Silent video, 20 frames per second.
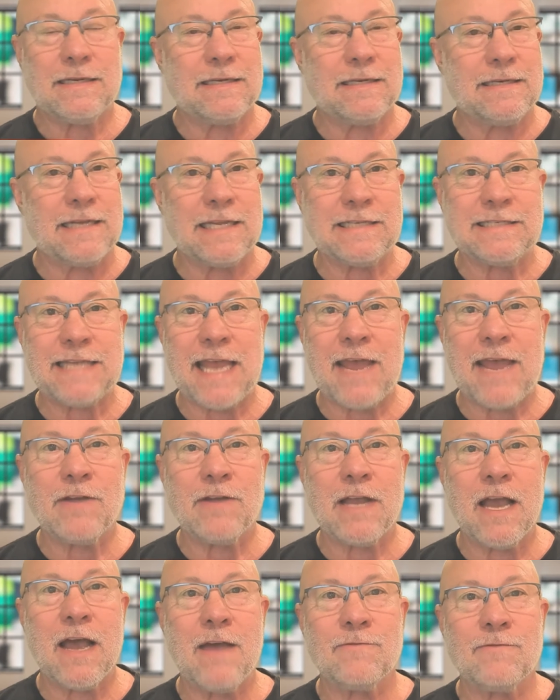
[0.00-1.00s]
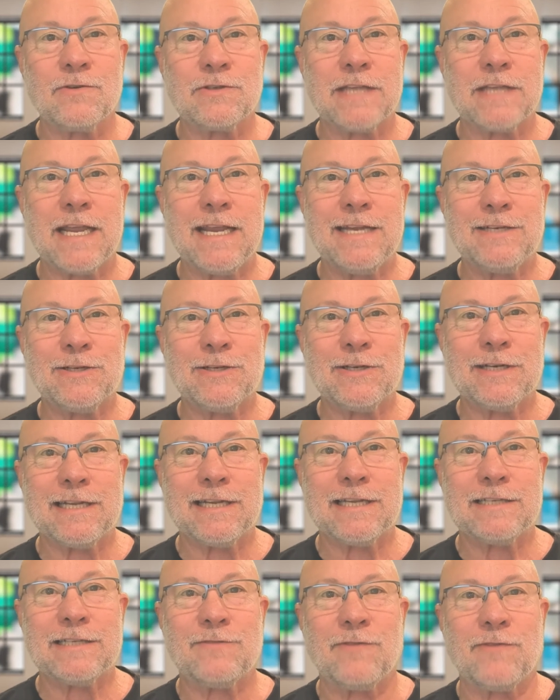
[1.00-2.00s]
Let's have a conversation and
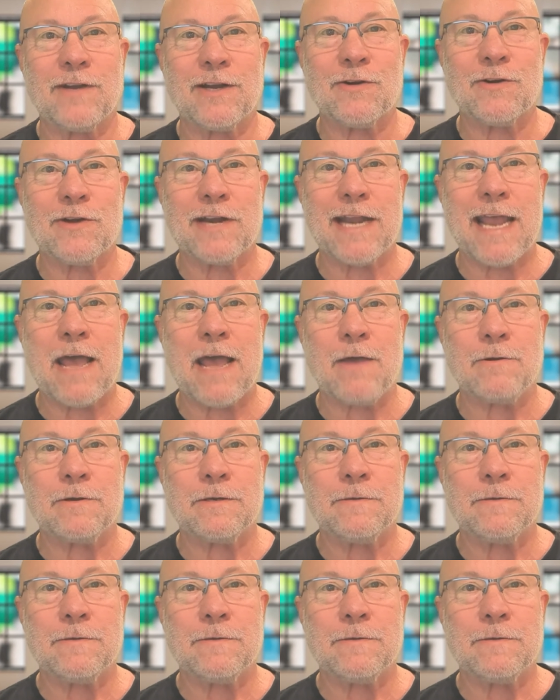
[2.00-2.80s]
let's figure it out.